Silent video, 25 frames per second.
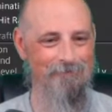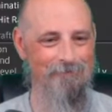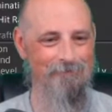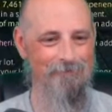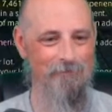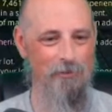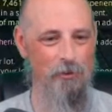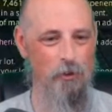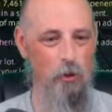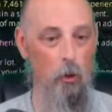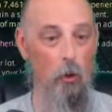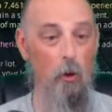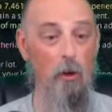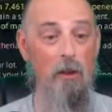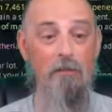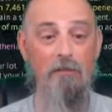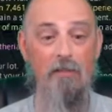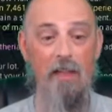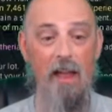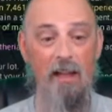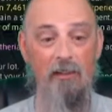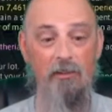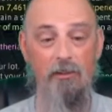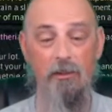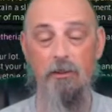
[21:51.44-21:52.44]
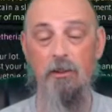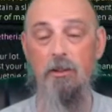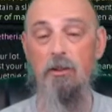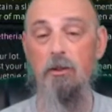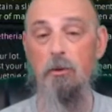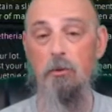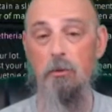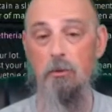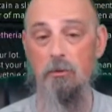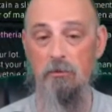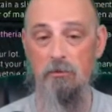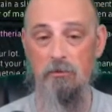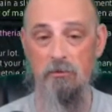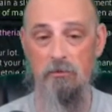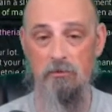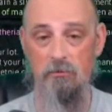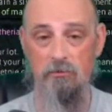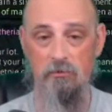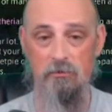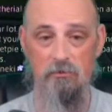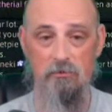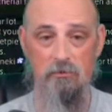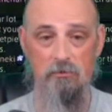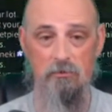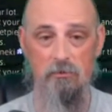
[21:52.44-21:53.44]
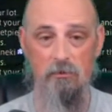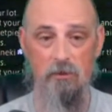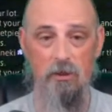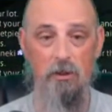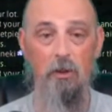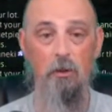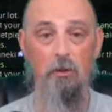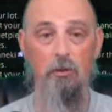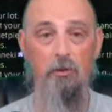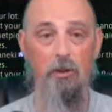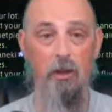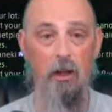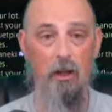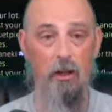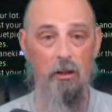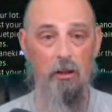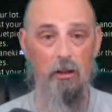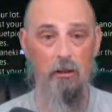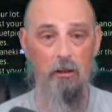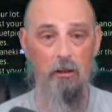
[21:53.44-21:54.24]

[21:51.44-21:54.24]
So if that's you, you suck.